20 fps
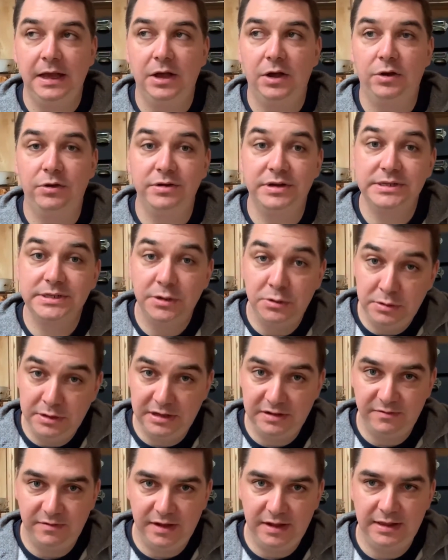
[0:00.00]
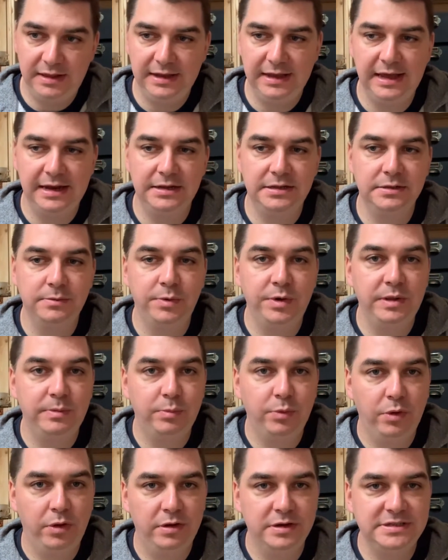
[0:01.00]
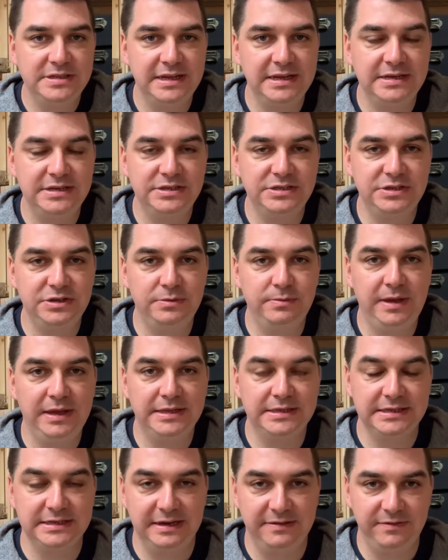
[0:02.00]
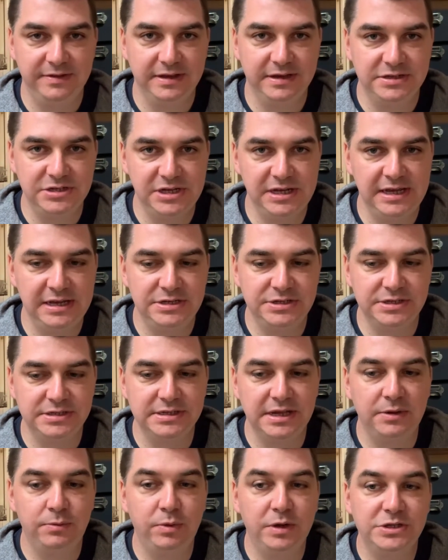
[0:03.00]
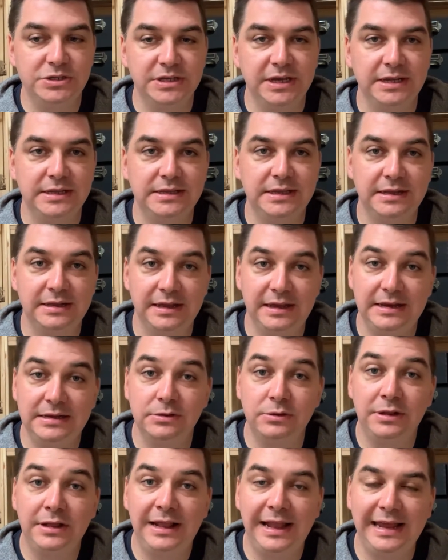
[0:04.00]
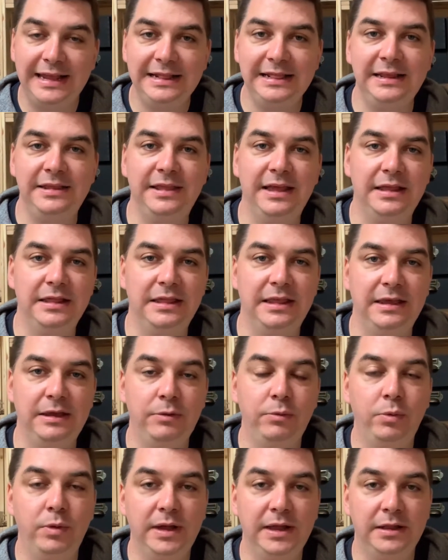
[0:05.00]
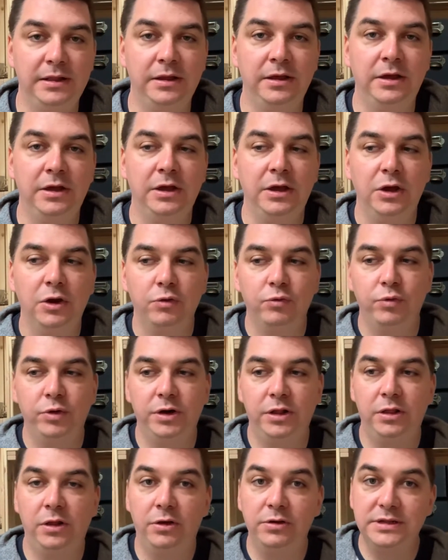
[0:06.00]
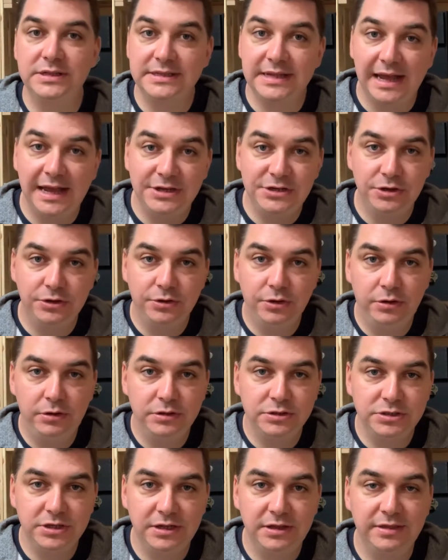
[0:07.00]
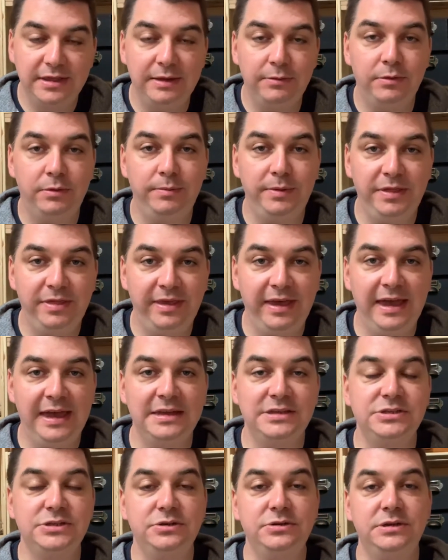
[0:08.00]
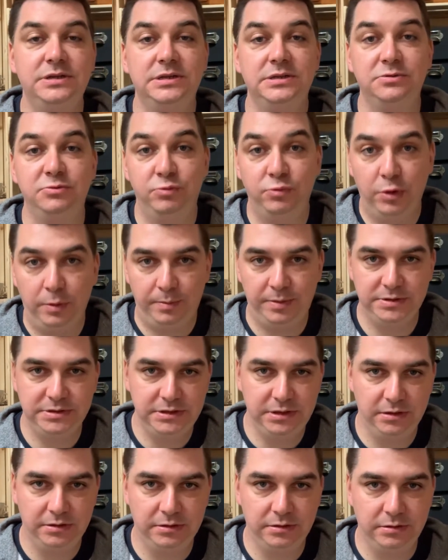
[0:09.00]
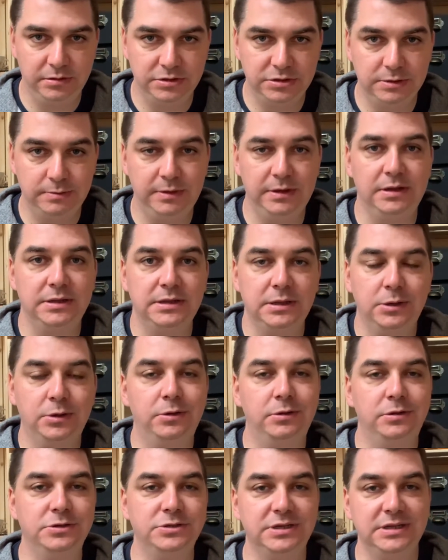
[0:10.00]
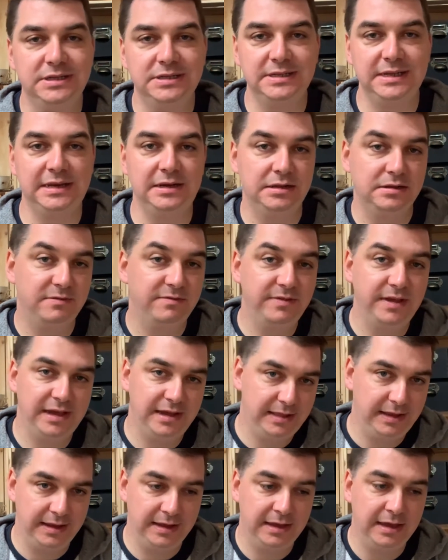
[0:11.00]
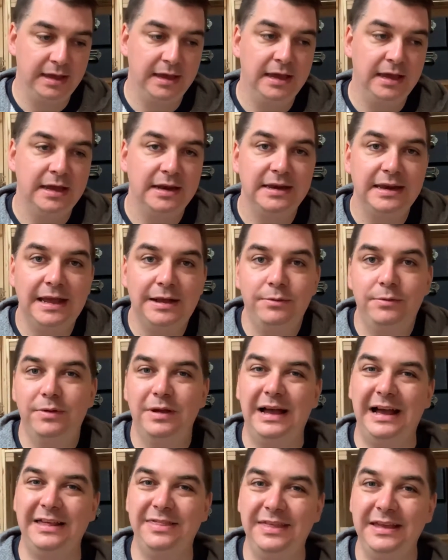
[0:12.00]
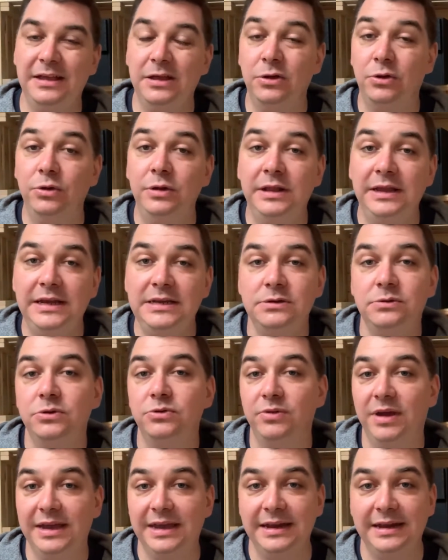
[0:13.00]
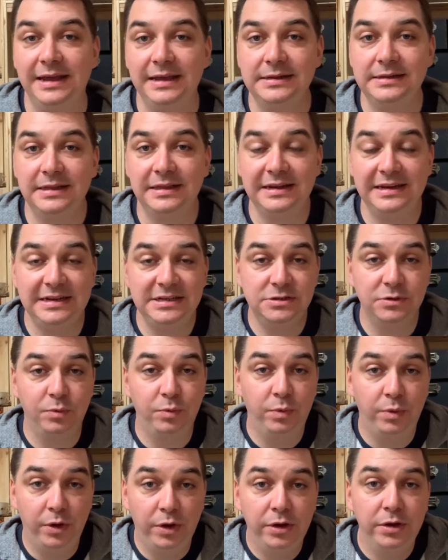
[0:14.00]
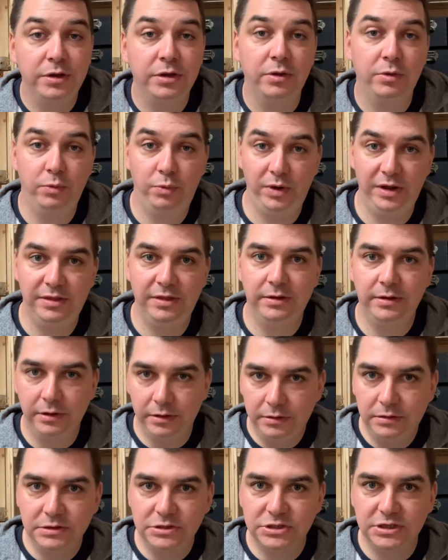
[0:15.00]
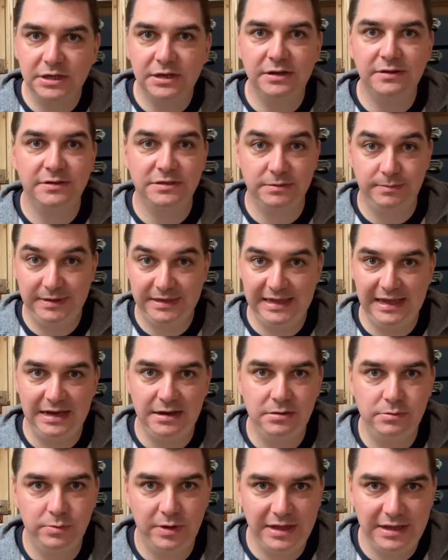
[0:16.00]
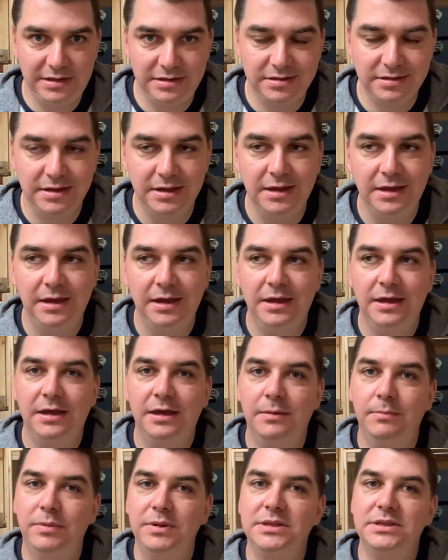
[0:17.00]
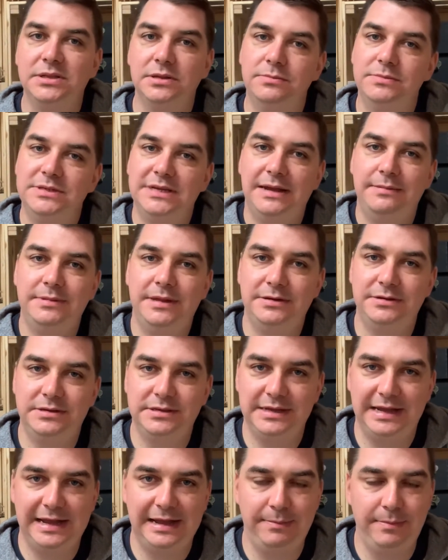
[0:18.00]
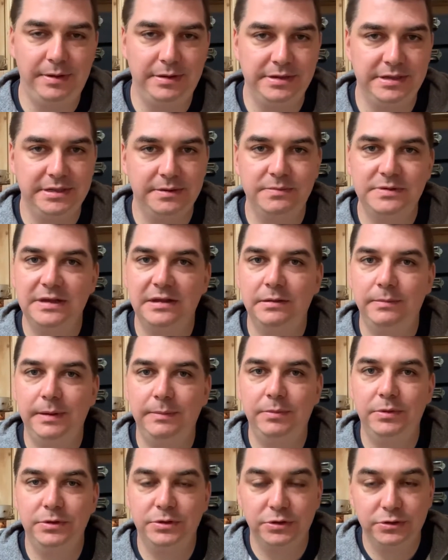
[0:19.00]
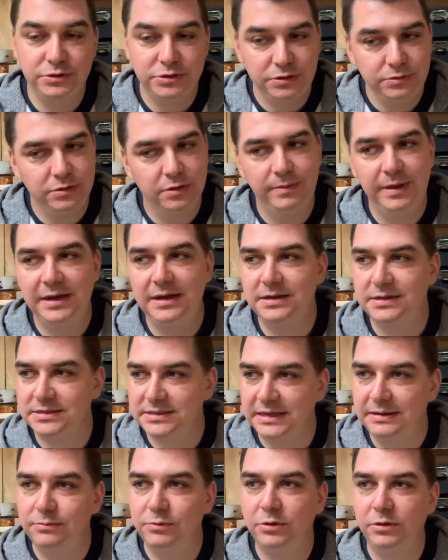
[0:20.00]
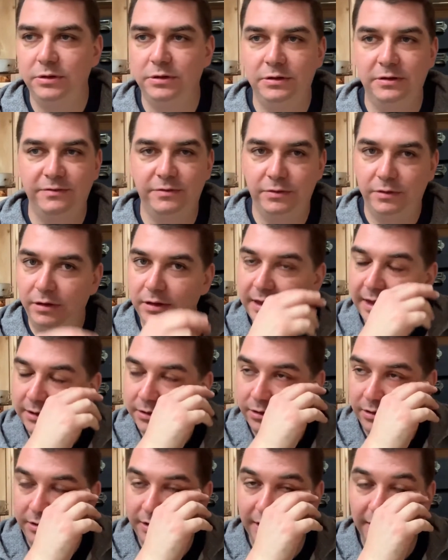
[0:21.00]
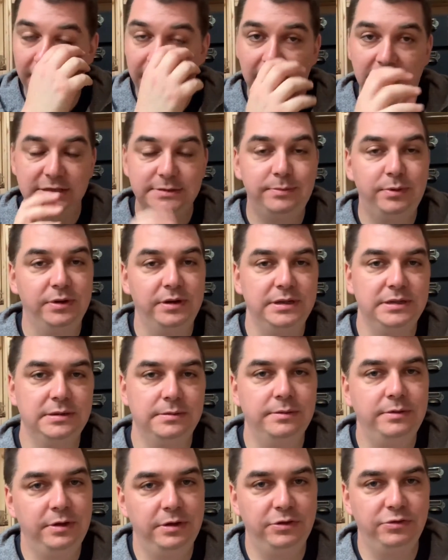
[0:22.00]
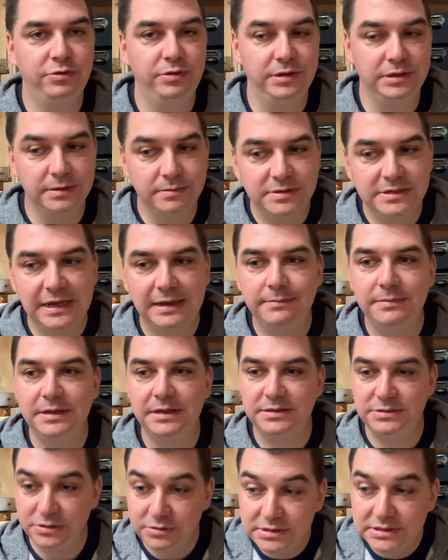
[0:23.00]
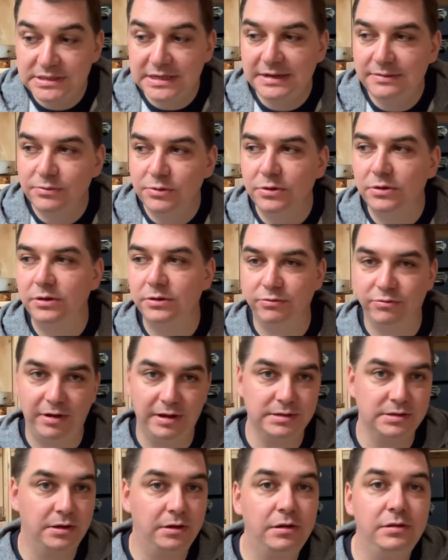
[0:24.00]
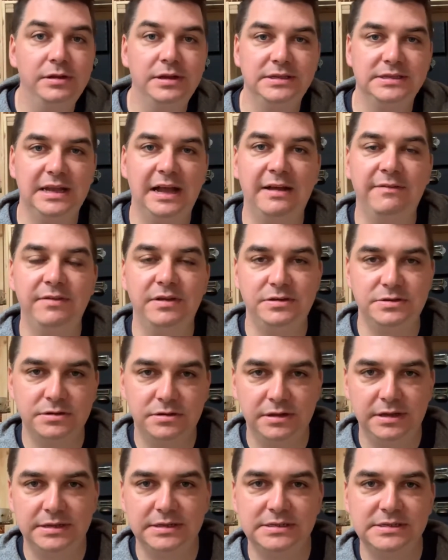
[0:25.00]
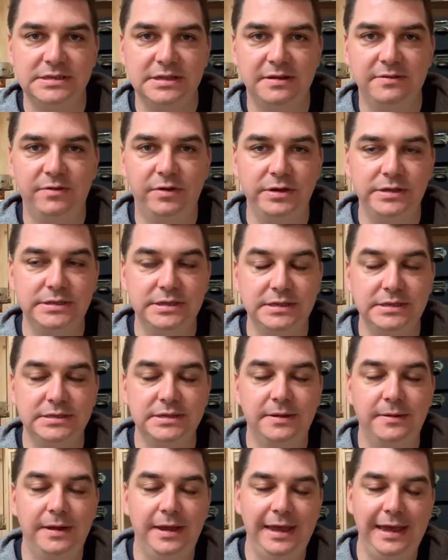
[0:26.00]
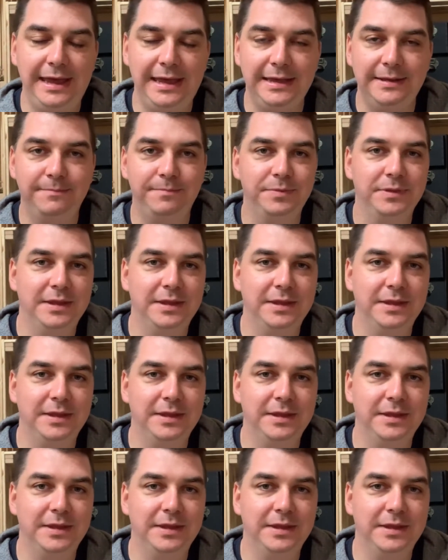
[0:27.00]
or a school is failing and someone is brought in to make significant changes, in which case it's unlikely that they will run alongside your culture. They will be there to disrupt your culture because your culture is seen as failing. Now, I think a good leader would recognise that they need to work with a culture to begin with, but sometimes that doesn't happen. Sometimes people do come in and steamroll over all that colour to put in some neutral. Sometimes they do steamroll across all the staff and don't listen to their voices. Hey,